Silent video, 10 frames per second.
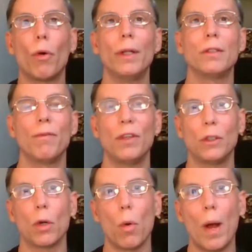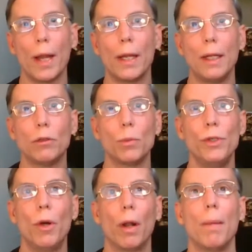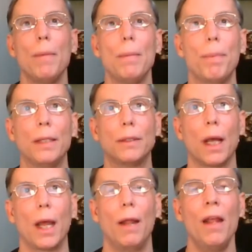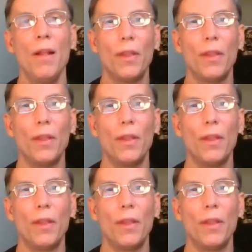or in sufficient quantities when you're on a meat-based diet.